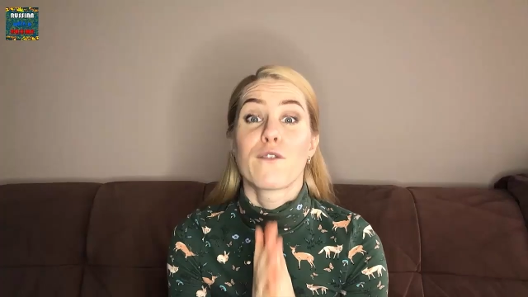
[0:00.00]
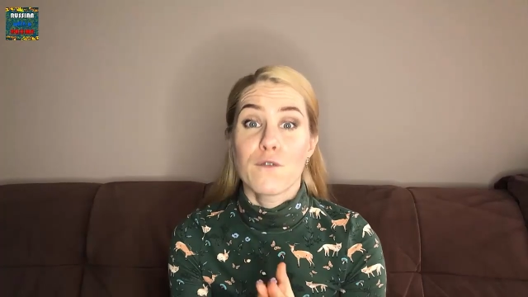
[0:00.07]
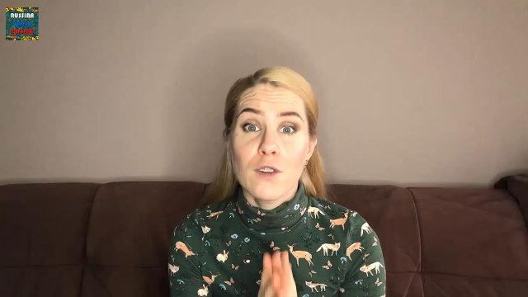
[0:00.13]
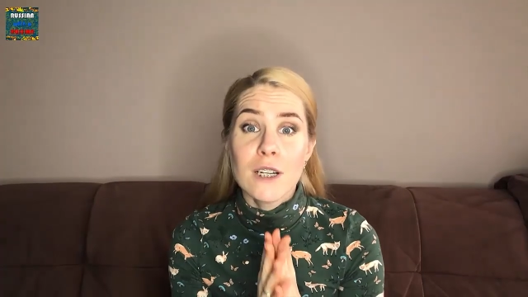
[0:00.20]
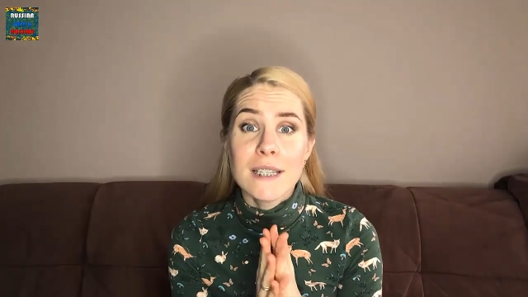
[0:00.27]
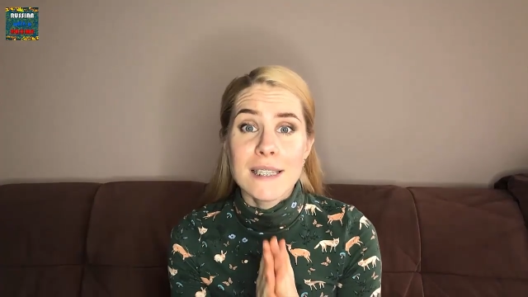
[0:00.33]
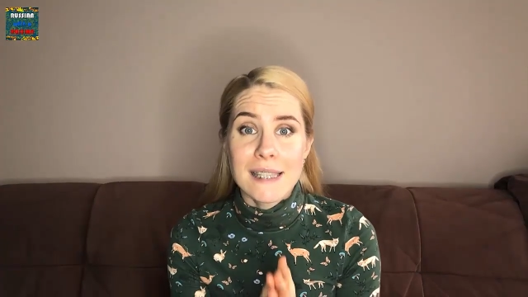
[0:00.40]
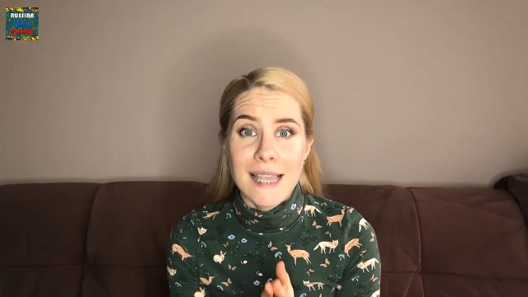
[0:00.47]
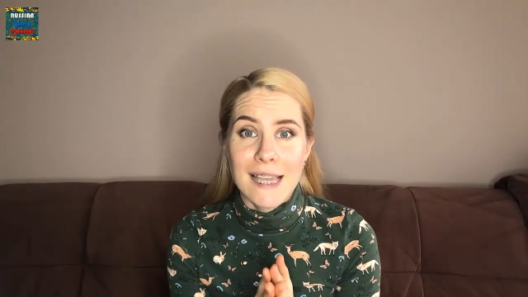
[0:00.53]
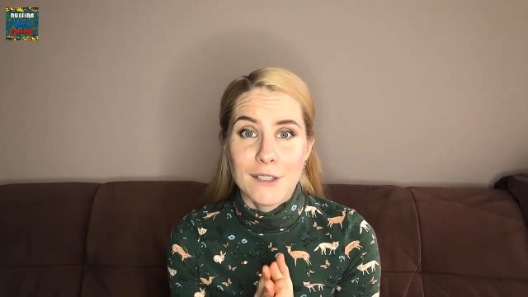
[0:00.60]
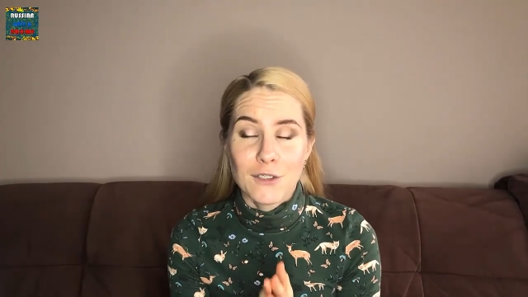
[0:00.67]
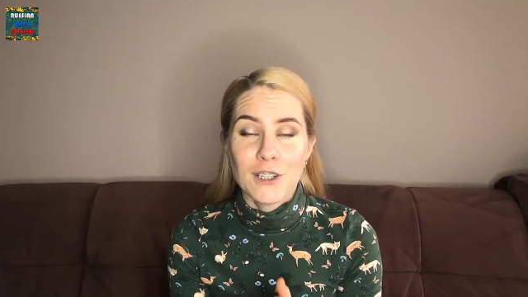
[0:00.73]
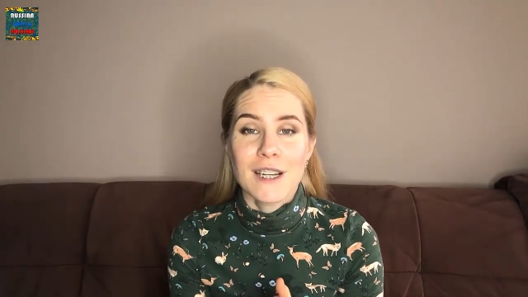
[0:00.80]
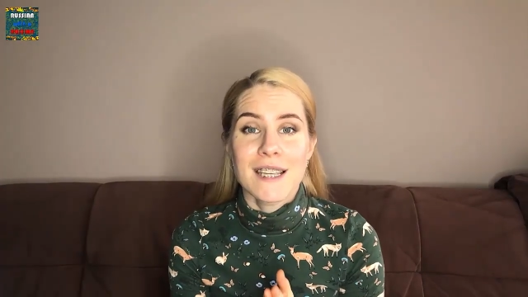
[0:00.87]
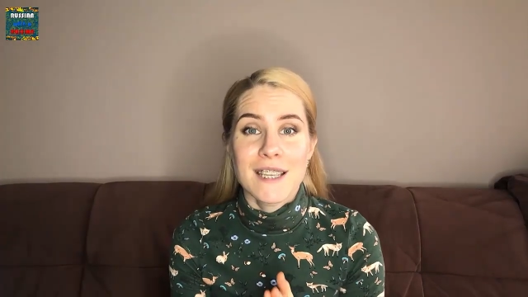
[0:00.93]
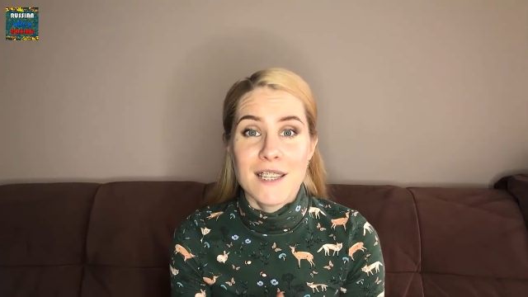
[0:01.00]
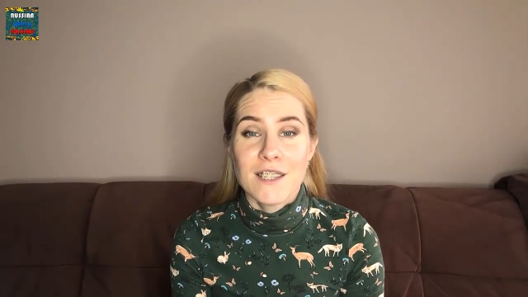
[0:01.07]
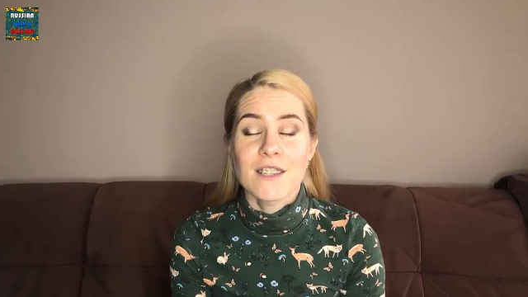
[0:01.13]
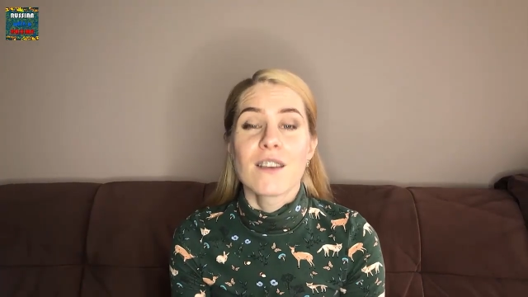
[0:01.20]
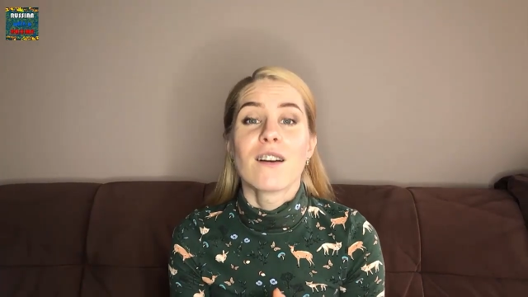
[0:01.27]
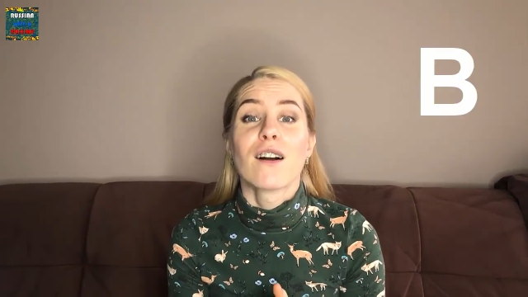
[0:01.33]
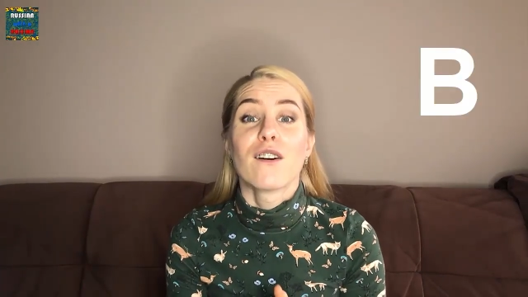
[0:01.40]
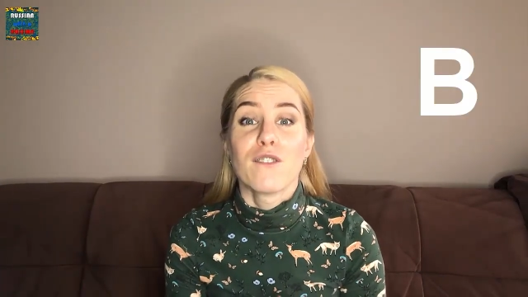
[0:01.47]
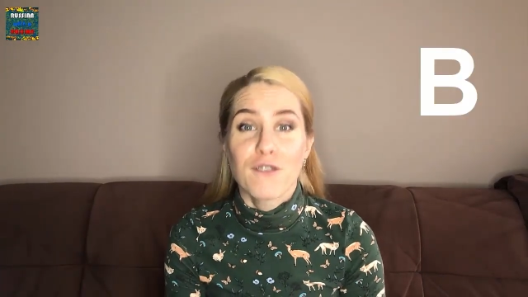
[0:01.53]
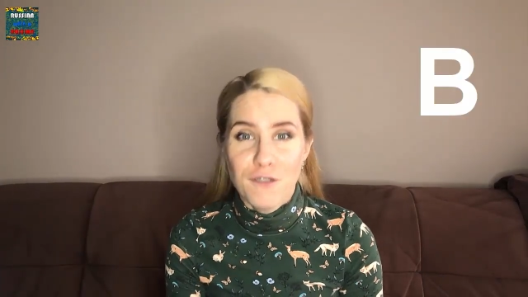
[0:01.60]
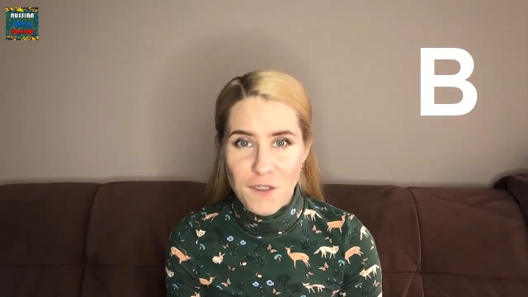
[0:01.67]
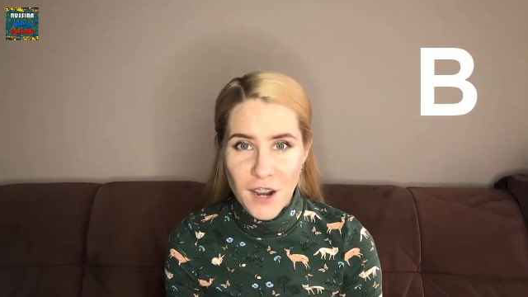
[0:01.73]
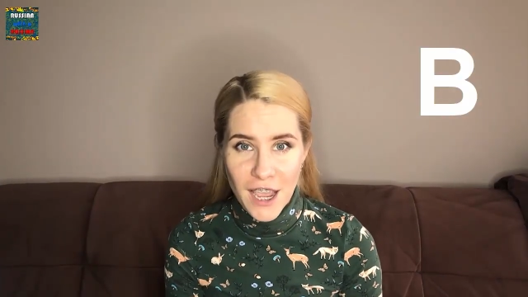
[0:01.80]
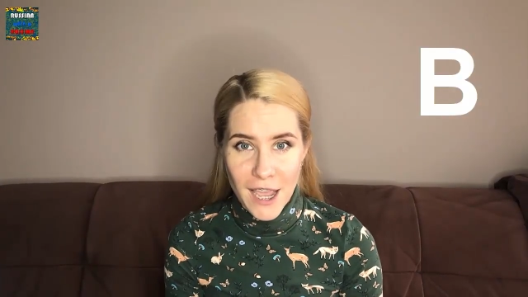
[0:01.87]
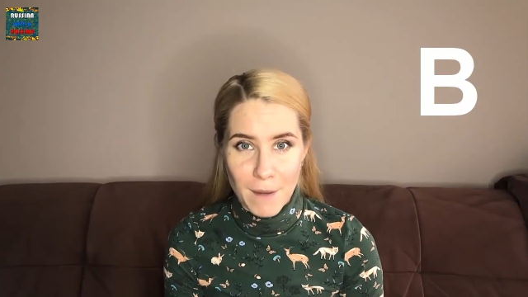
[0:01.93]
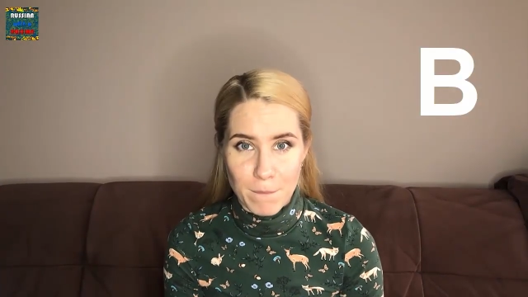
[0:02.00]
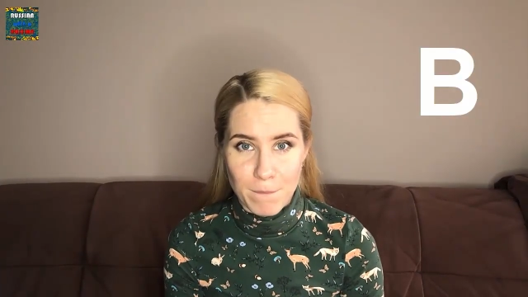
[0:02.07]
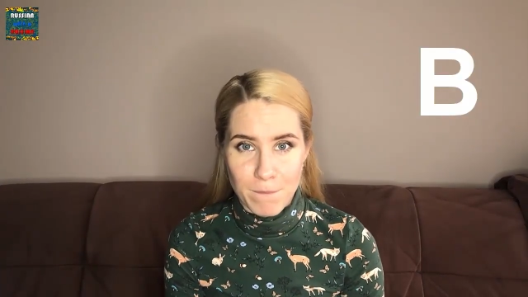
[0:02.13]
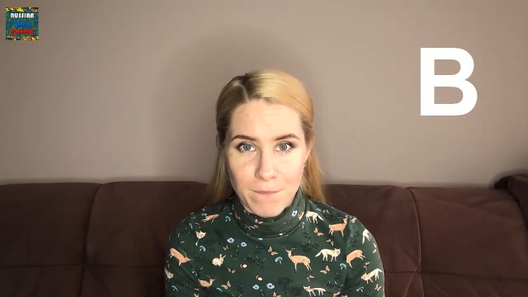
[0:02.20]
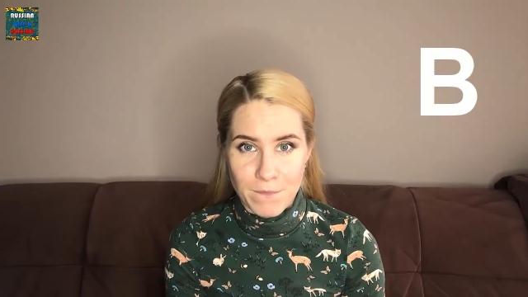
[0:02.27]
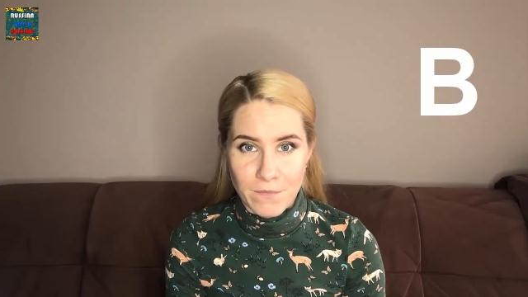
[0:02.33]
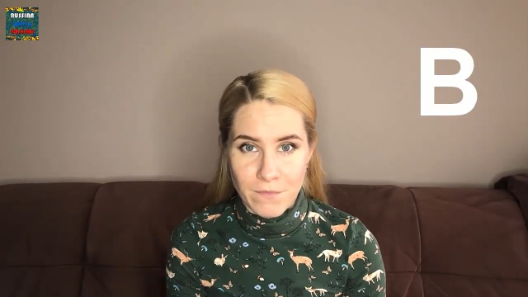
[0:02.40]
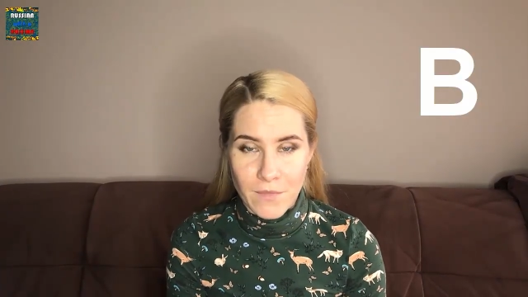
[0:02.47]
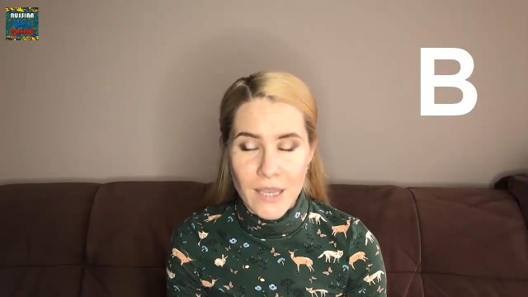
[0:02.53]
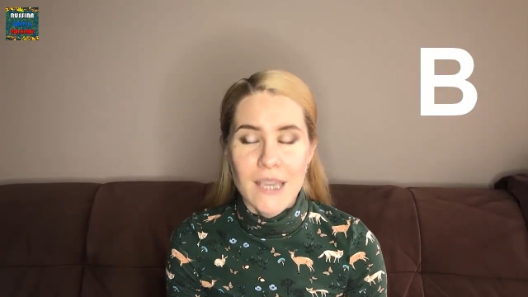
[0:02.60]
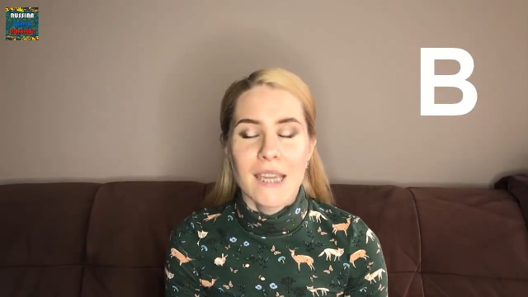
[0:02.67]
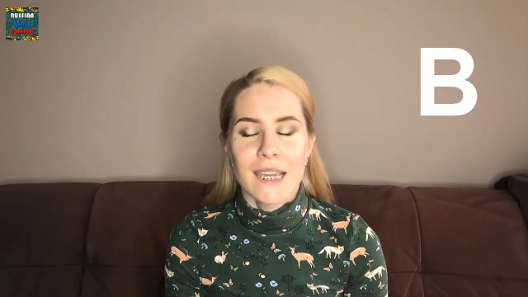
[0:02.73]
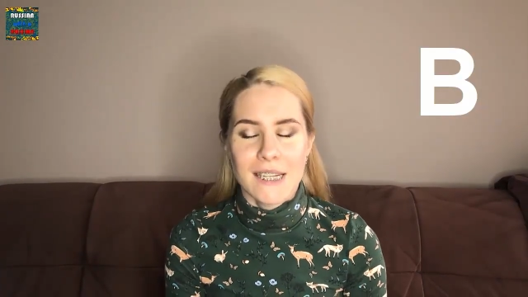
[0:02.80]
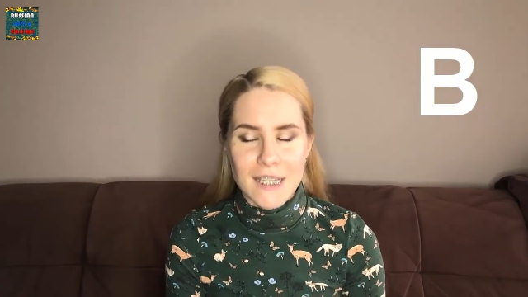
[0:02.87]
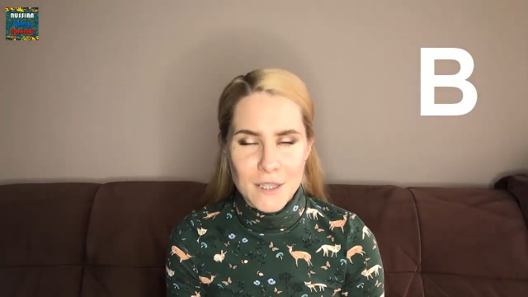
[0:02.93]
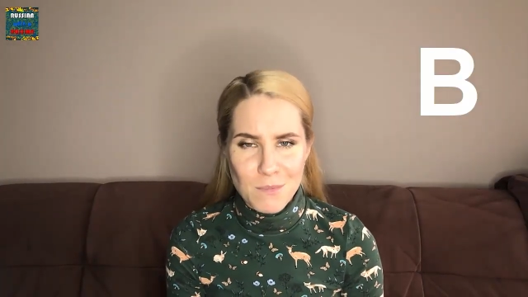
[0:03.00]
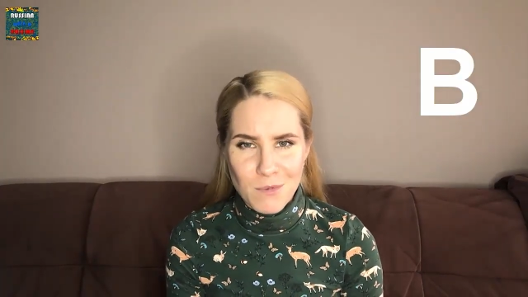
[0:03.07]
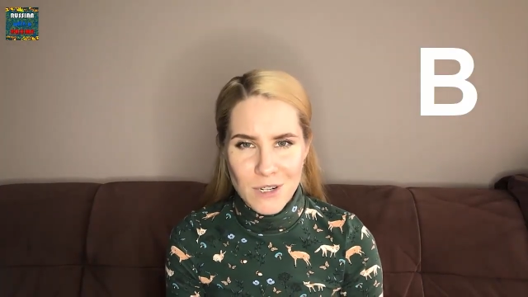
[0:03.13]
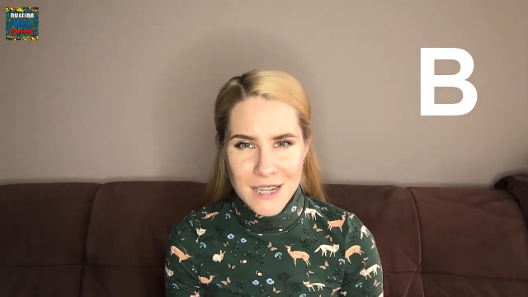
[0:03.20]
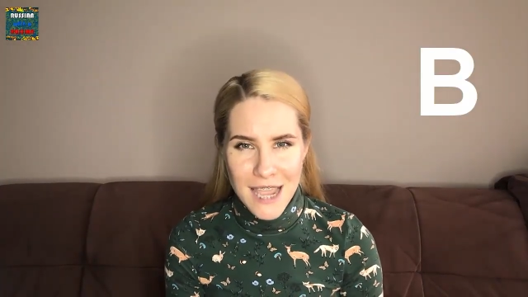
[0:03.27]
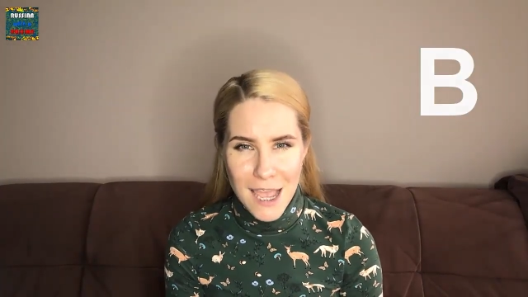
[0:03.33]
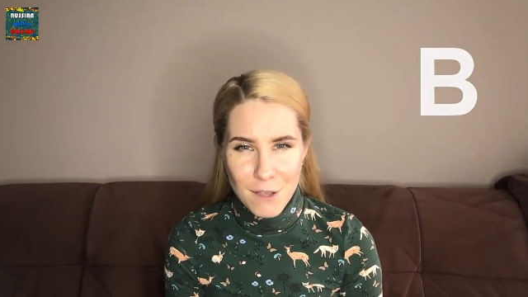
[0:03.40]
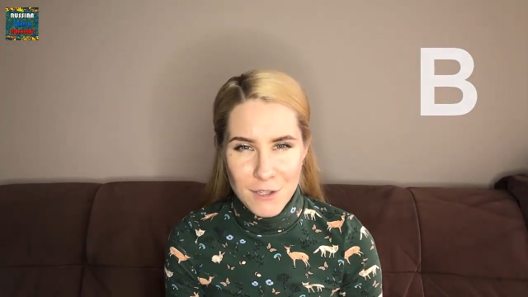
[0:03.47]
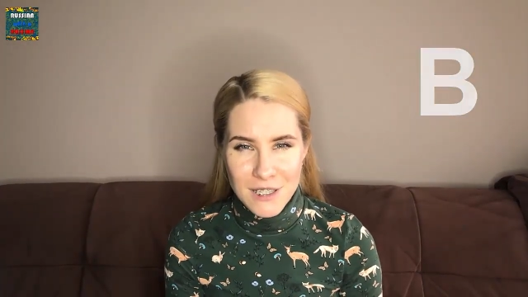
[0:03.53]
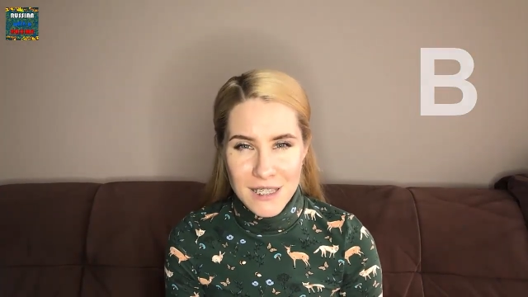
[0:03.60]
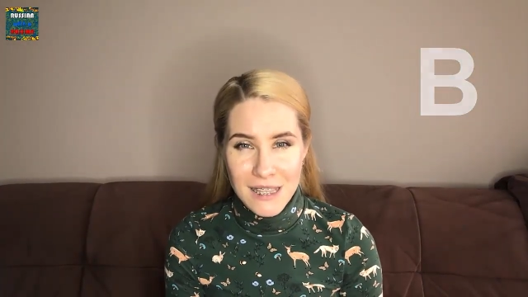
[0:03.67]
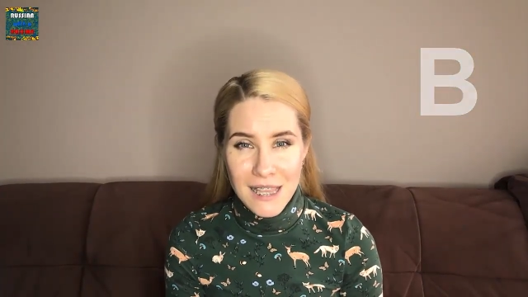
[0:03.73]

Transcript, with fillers: first letter is V. It is pronounced